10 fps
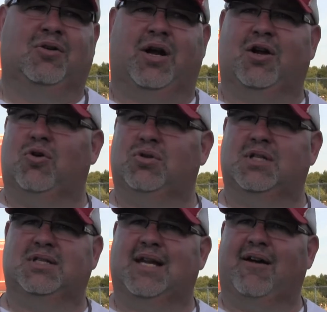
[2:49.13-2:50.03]
great
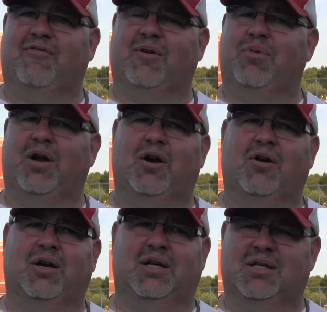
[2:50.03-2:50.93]
coaching staff up
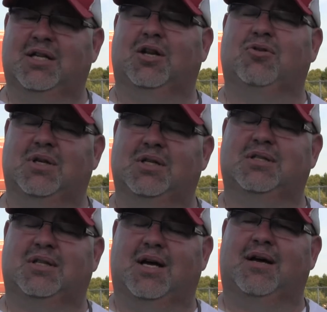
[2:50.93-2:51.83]
there, and continue
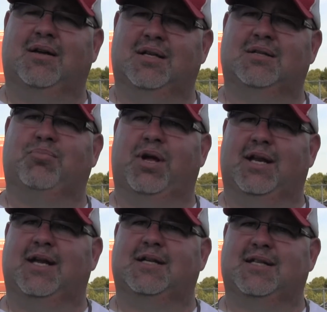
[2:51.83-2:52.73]
his
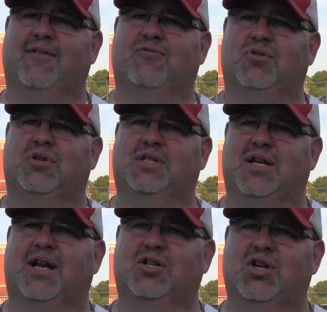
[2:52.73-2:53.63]
playing days after he's done at